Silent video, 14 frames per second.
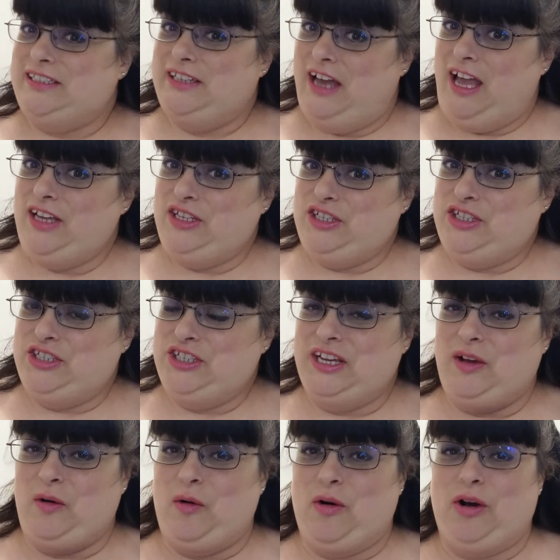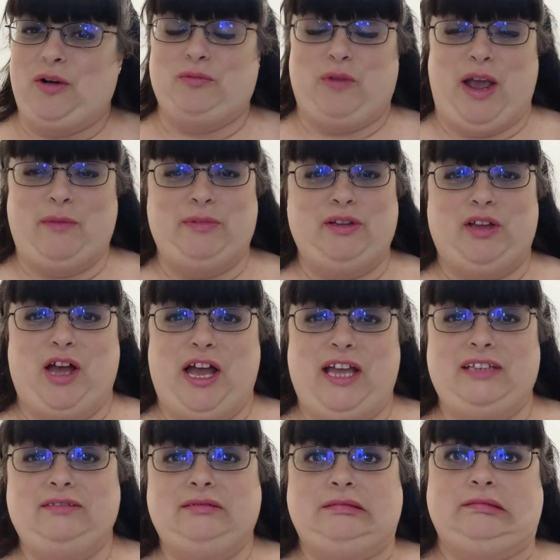to gush or ramble
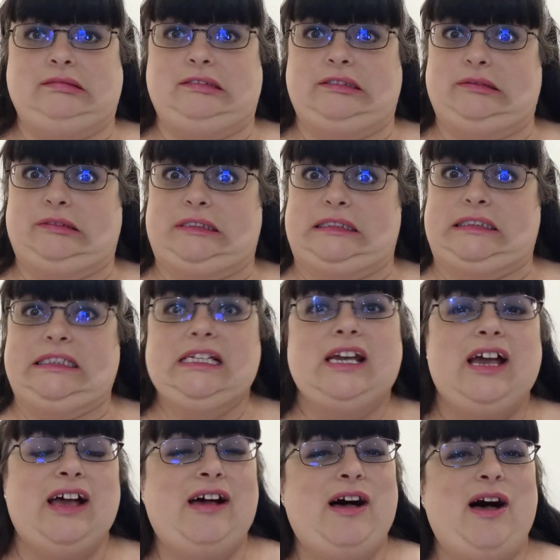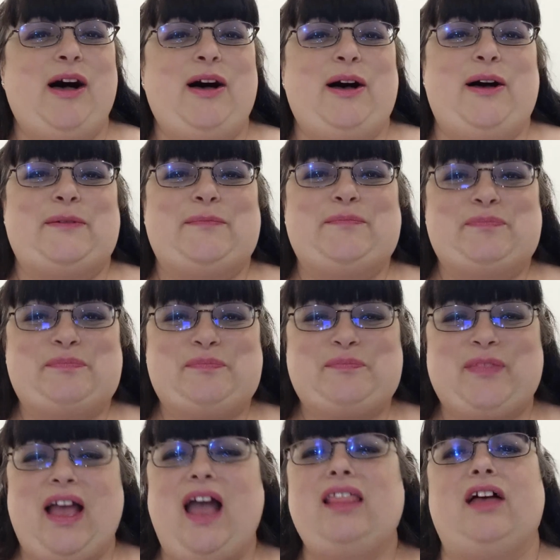on. Too late.
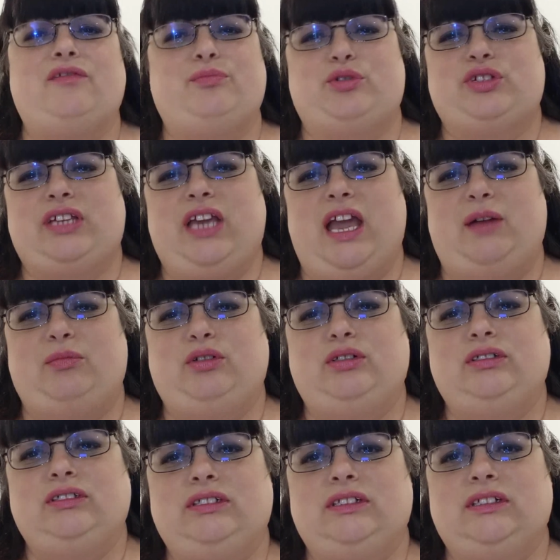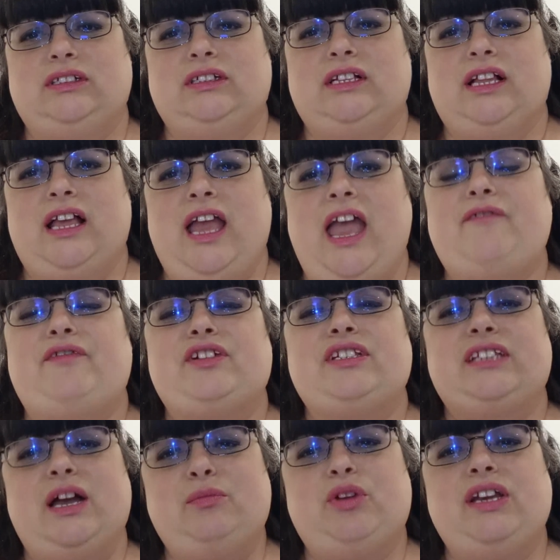I love Bruce Campbell. If for
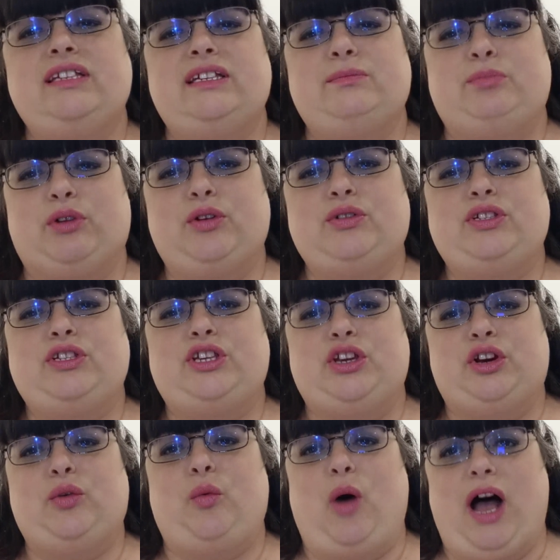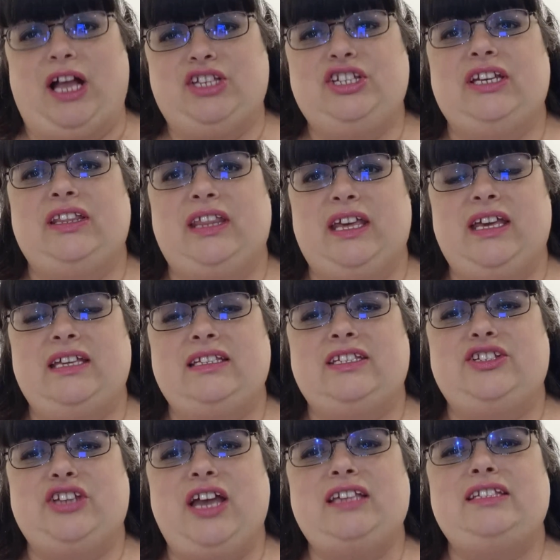some reason, Bruce, you're watching
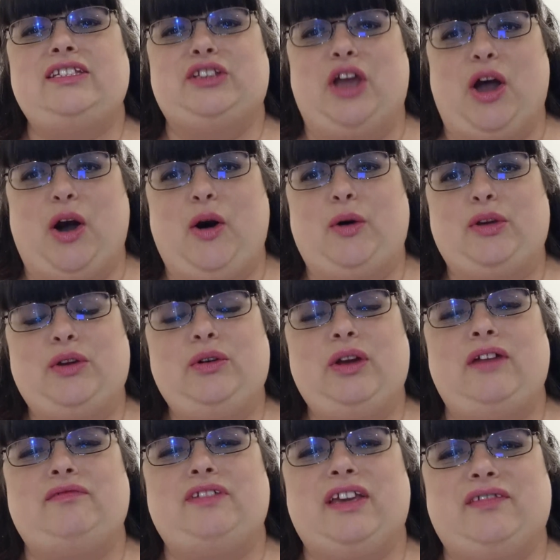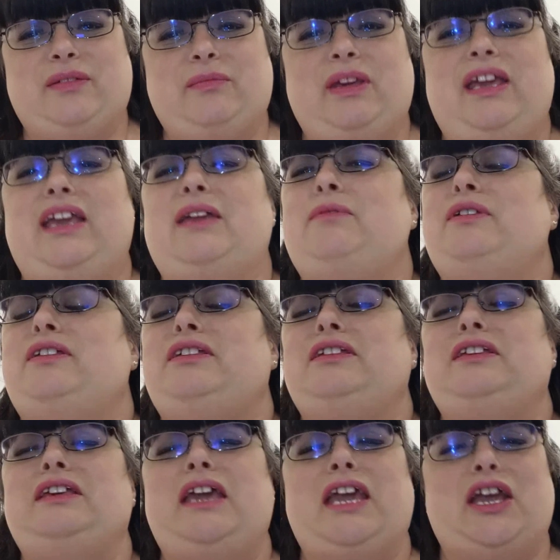this, just know you have given me
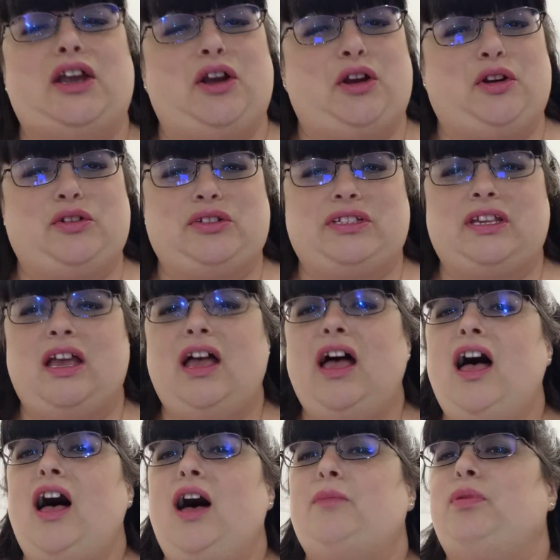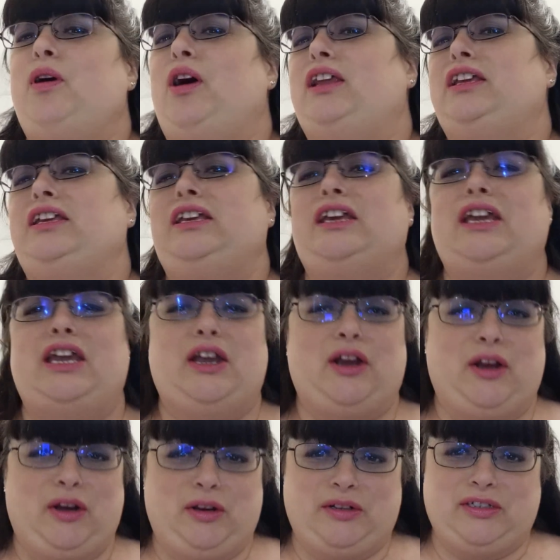years upon
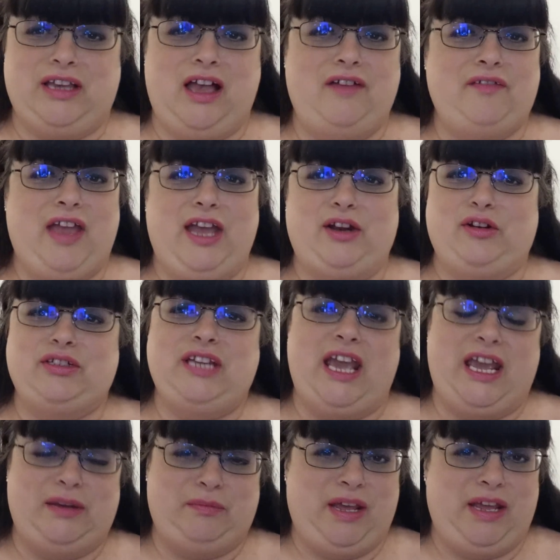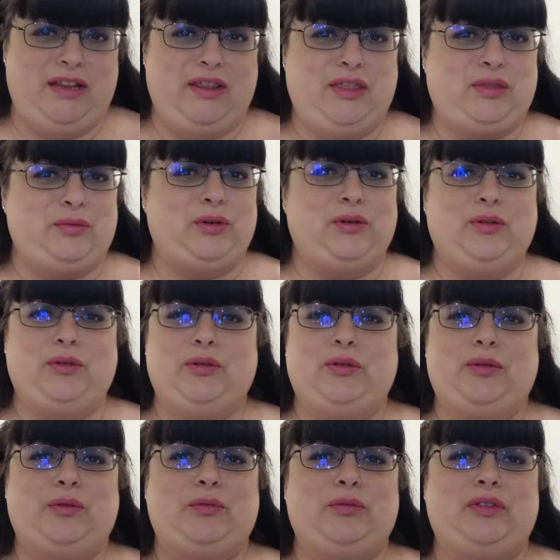years of entertainment
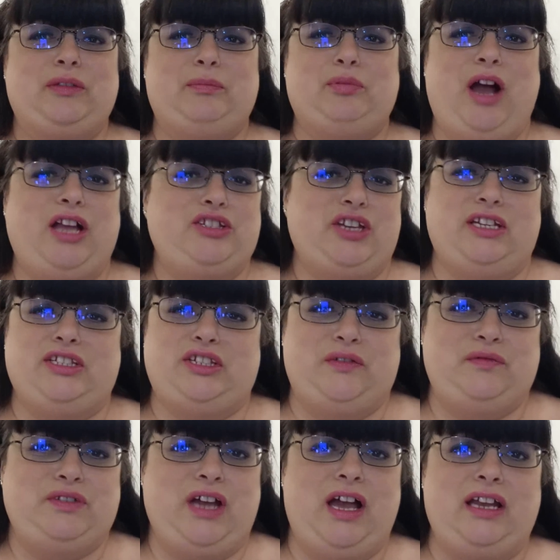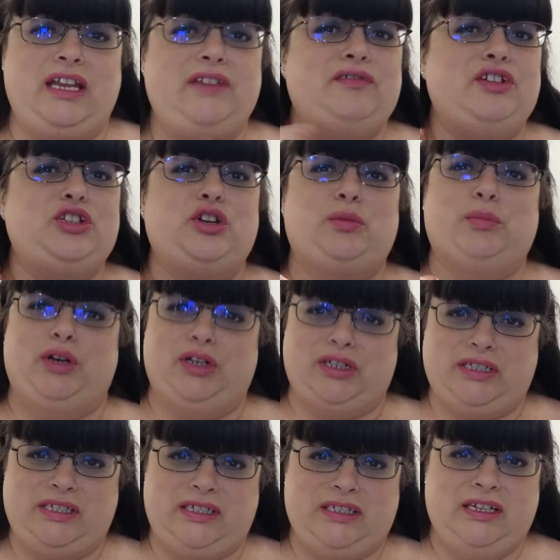through the projects you've done, even your
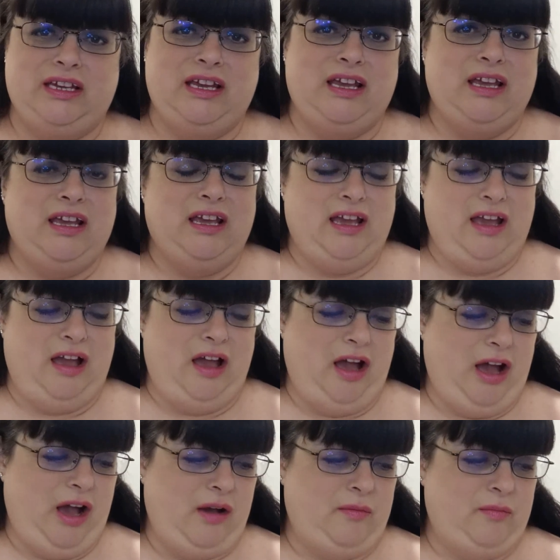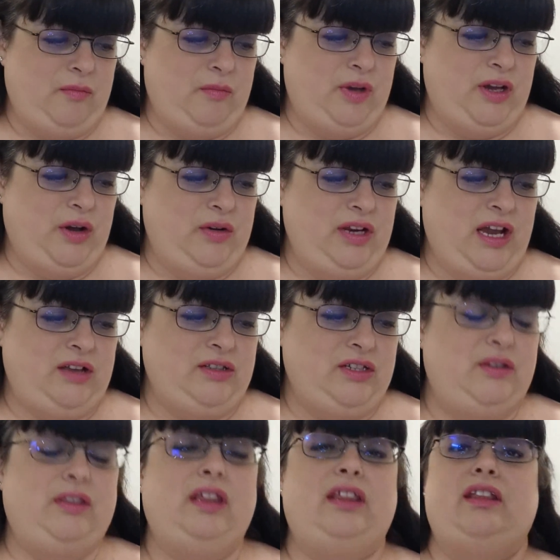books. We go down
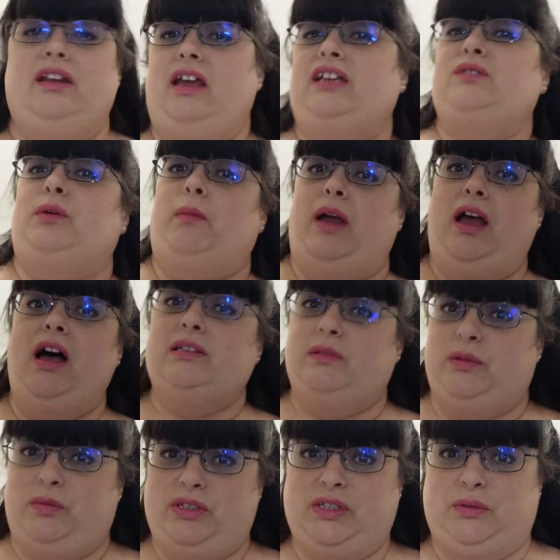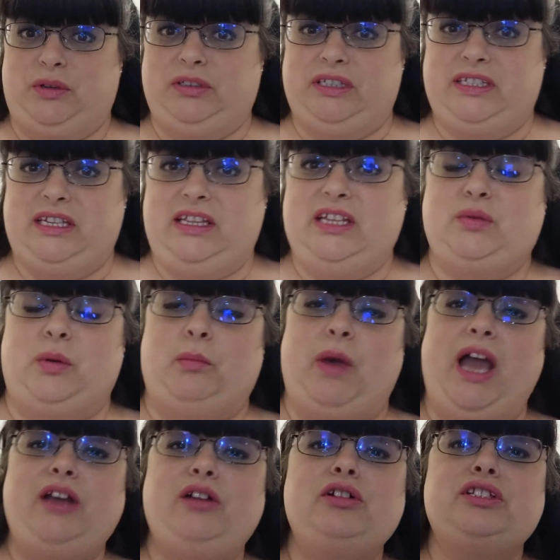to the next one. My husband was thrilled to see this one.
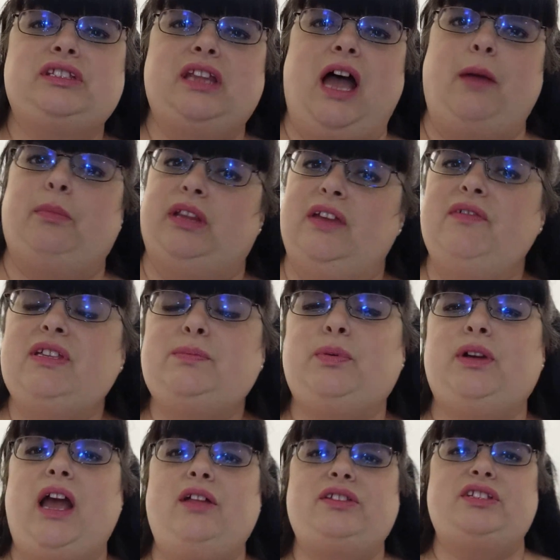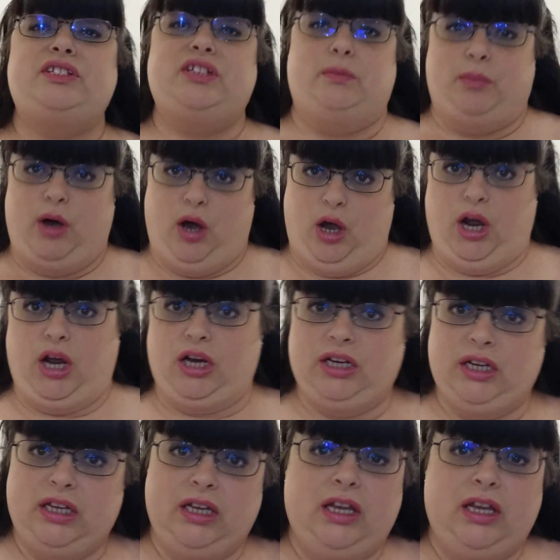Michael, I believe it's pronounced DeBar.